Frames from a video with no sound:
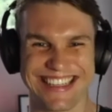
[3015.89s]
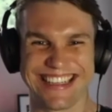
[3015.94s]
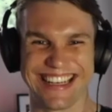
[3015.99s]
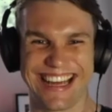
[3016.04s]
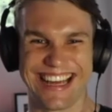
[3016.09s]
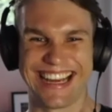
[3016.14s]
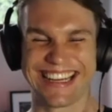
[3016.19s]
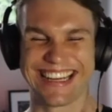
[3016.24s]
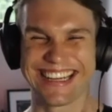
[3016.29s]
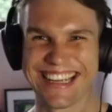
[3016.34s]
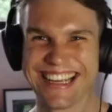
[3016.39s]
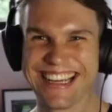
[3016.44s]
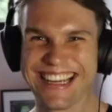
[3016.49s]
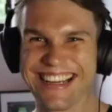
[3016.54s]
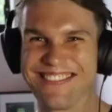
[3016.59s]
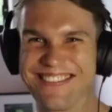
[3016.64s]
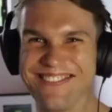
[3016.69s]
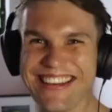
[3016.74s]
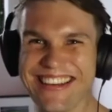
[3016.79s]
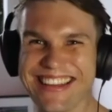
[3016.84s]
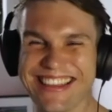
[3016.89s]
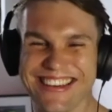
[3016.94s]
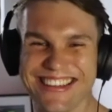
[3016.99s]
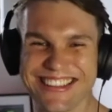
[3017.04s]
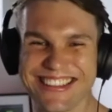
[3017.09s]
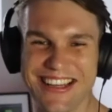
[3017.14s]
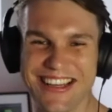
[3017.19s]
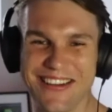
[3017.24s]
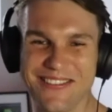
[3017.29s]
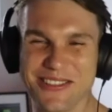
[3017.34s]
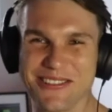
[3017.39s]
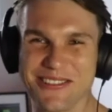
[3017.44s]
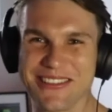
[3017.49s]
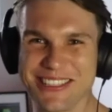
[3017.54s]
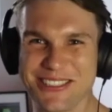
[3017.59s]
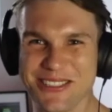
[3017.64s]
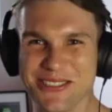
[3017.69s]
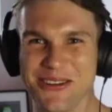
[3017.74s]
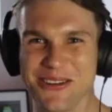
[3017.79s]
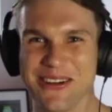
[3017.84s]
Like Mythos, I'm doing
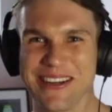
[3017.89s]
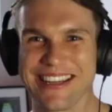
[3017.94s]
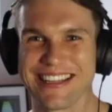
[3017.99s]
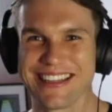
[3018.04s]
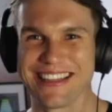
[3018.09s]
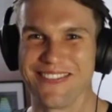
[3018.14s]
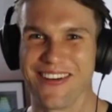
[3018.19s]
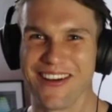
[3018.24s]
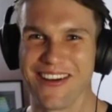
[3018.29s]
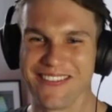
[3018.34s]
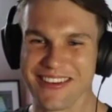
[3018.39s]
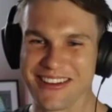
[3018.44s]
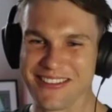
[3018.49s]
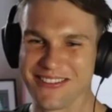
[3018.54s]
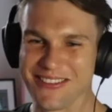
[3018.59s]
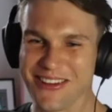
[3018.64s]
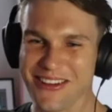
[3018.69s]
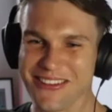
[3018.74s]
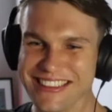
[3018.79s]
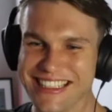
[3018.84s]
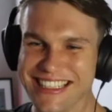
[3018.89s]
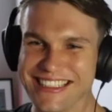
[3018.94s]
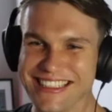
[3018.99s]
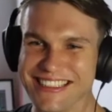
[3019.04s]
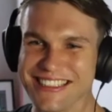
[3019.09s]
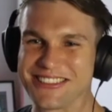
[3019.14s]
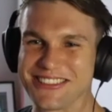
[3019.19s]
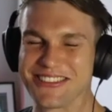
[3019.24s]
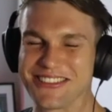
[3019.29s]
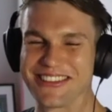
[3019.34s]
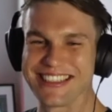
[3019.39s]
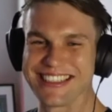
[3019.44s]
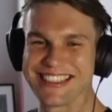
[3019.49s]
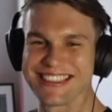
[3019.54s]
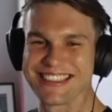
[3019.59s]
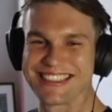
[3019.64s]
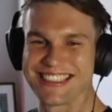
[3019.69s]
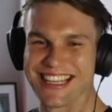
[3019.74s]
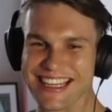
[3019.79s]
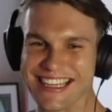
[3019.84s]
Troy at the moment. I've gotten down to Troy, and
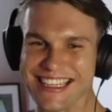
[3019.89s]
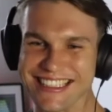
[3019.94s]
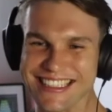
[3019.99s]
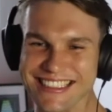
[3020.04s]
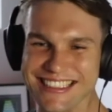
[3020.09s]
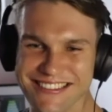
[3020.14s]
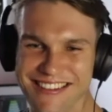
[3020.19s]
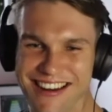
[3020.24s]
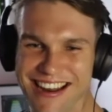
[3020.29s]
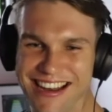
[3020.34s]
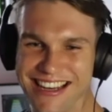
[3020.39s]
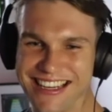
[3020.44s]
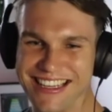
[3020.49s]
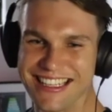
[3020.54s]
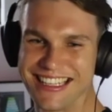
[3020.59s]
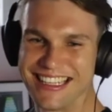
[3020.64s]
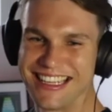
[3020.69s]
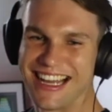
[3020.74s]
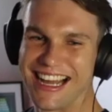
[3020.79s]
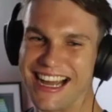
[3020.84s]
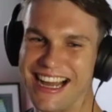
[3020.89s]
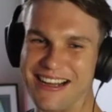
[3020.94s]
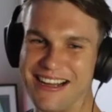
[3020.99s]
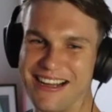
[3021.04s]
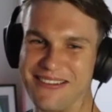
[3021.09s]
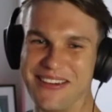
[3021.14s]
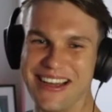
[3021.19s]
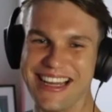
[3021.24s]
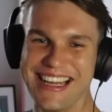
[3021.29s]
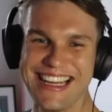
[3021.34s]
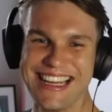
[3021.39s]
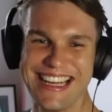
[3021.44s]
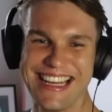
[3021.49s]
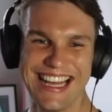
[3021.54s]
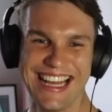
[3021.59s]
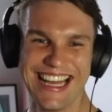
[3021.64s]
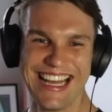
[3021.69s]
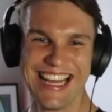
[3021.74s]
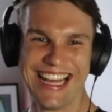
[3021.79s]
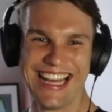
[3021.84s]
it's like it's great. Yeah,
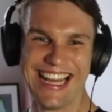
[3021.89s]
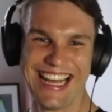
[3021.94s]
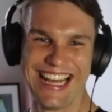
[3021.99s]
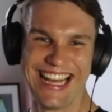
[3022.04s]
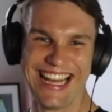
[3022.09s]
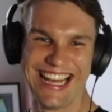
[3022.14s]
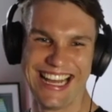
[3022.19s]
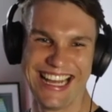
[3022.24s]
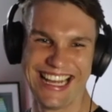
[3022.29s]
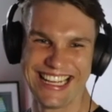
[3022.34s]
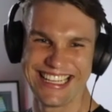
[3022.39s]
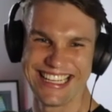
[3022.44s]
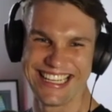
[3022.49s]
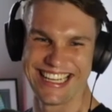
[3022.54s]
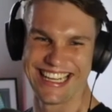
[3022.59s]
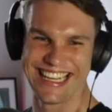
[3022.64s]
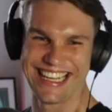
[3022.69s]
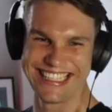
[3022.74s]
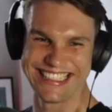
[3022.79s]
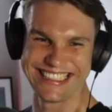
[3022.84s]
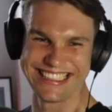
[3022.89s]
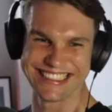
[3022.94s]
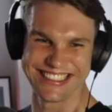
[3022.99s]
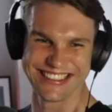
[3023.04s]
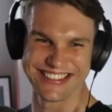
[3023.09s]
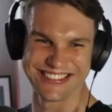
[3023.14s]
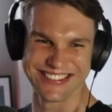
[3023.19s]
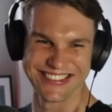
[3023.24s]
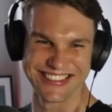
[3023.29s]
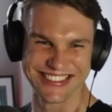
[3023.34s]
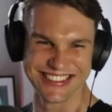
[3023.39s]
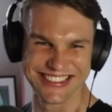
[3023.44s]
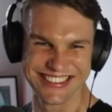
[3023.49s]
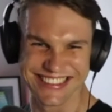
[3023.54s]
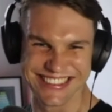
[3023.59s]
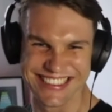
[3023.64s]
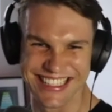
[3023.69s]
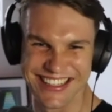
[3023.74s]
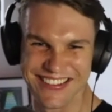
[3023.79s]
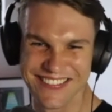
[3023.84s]
he's got all the good
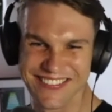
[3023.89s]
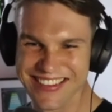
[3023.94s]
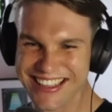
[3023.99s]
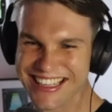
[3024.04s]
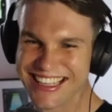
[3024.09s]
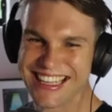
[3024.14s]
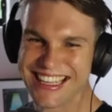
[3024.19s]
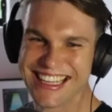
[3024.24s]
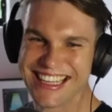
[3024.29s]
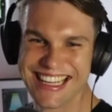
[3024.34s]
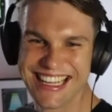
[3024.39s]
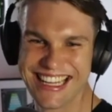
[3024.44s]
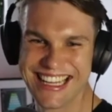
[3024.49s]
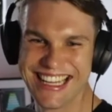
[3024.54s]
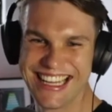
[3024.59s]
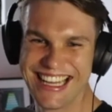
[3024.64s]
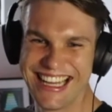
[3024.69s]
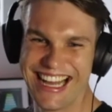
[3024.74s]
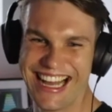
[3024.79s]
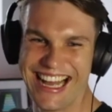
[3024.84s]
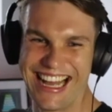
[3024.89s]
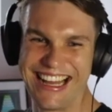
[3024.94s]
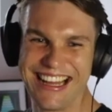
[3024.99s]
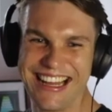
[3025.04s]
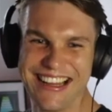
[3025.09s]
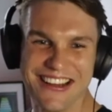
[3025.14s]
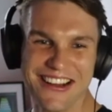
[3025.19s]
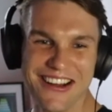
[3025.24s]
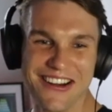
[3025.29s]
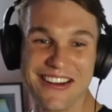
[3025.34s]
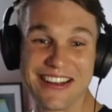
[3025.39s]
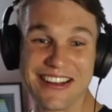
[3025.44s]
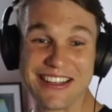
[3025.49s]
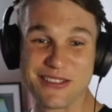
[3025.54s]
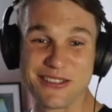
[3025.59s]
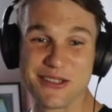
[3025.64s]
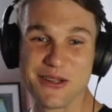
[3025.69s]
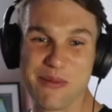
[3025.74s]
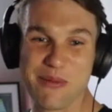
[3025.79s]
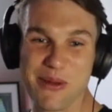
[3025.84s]
stuff. Oi,
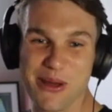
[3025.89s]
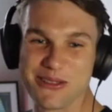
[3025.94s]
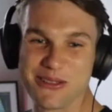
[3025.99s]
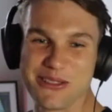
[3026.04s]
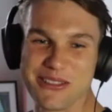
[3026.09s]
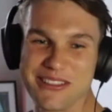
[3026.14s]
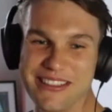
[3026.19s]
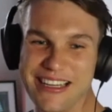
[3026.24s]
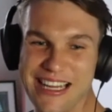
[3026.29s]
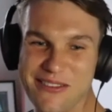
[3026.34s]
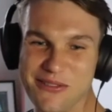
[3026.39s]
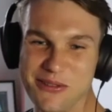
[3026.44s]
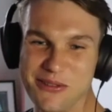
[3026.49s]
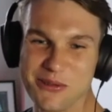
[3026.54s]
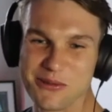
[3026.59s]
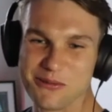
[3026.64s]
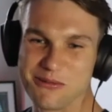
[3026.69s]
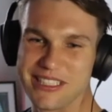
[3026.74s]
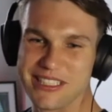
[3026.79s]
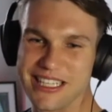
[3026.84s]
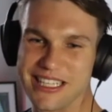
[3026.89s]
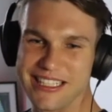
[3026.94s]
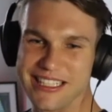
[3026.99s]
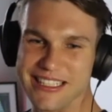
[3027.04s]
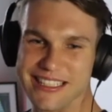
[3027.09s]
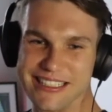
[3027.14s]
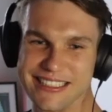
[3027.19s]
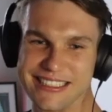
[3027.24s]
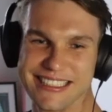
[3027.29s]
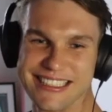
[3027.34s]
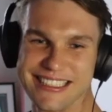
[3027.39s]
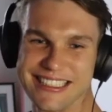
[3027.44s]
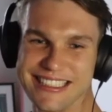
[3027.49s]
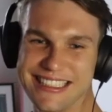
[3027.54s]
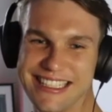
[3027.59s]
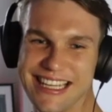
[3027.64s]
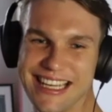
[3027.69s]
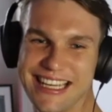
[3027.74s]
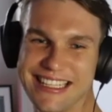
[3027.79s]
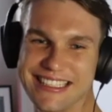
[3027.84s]
dude, Beyond Good and Evil, ridiculous.
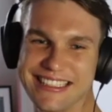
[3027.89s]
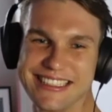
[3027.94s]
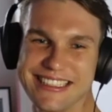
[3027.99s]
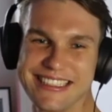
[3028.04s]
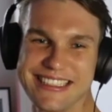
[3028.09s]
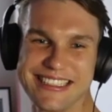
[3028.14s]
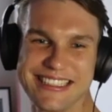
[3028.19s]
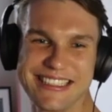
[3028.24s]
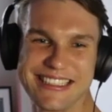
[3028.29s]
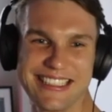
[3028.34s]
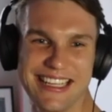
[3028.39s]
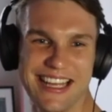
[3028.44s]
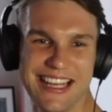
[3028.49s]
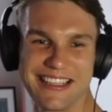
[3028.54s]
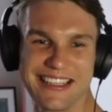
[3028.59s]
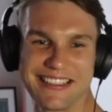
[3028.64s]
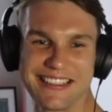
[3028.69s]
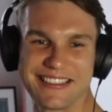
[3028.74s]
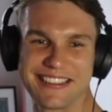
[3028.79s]
Yes. Yes.